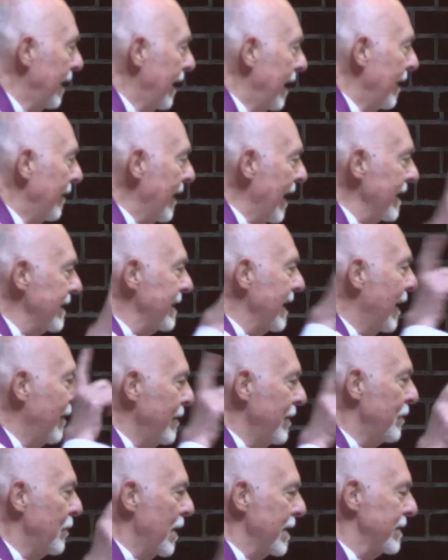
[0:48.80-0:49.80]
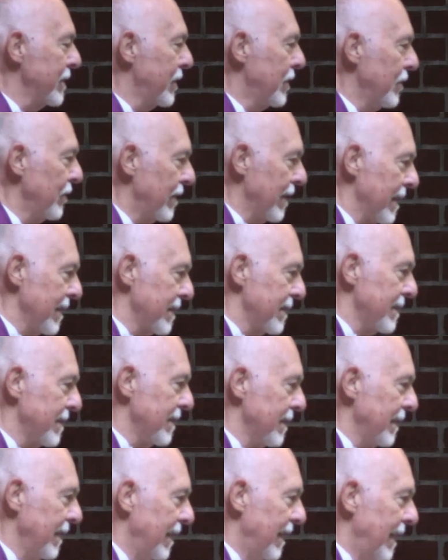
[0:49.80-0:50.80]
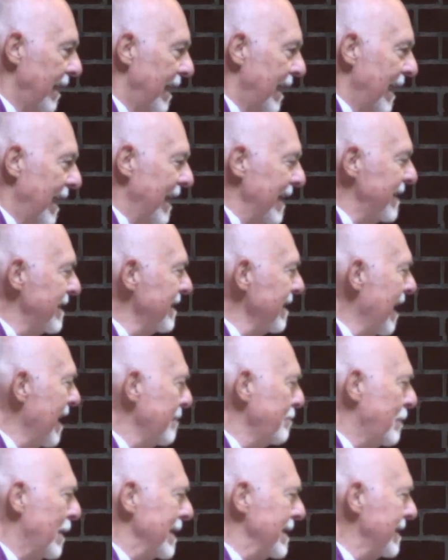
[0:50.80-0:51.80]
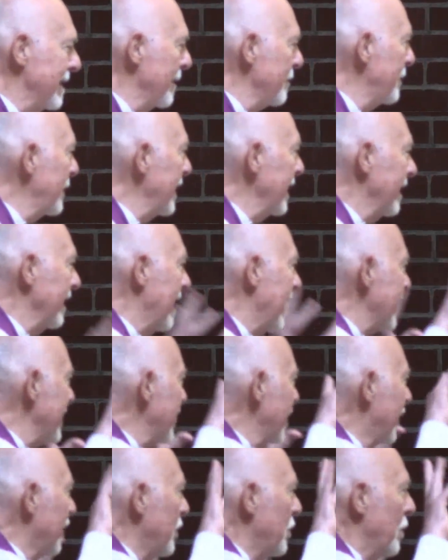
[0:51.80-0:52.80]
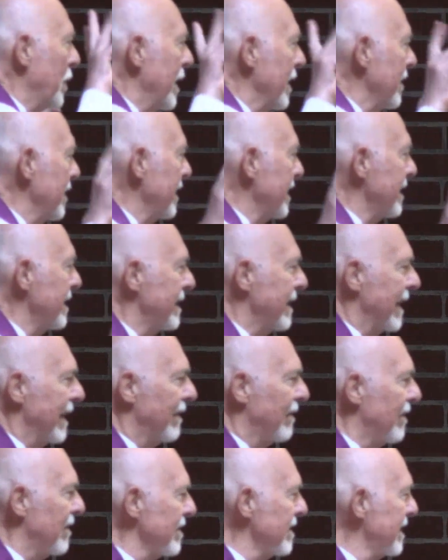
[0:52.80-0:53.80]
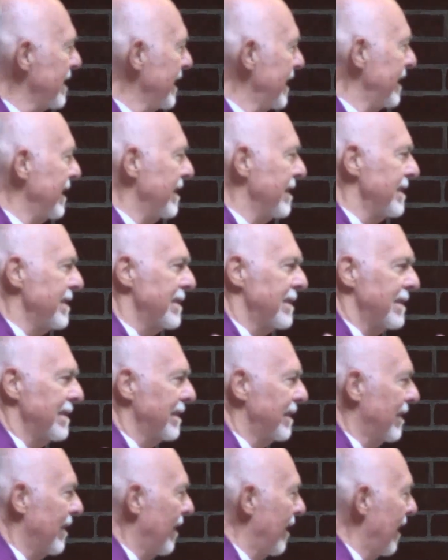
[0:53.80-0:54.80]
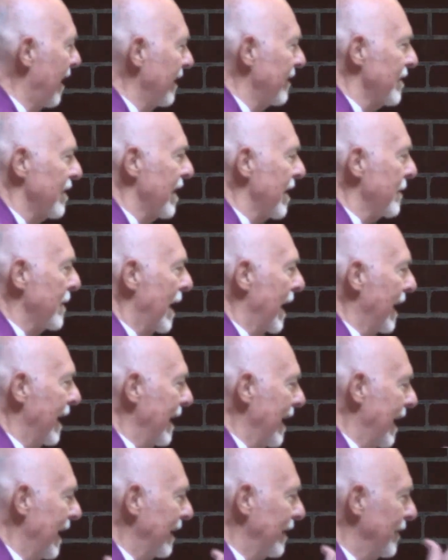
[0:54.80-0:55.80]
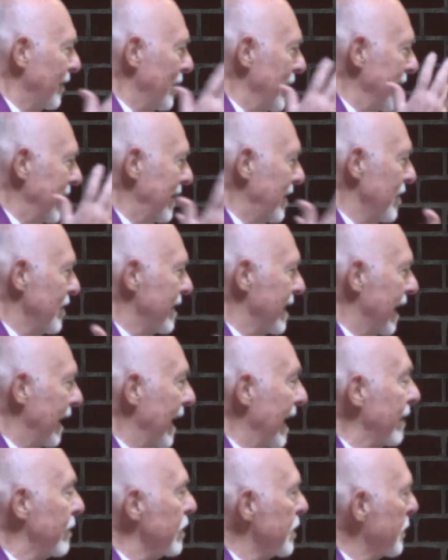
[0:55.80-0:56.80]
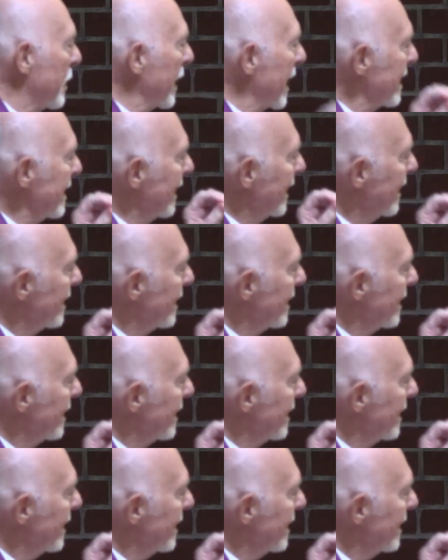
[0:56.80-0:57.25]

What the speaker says: That's how he rescued us. It's not by some theological weirdness that all sin is gone. We use that language, but I think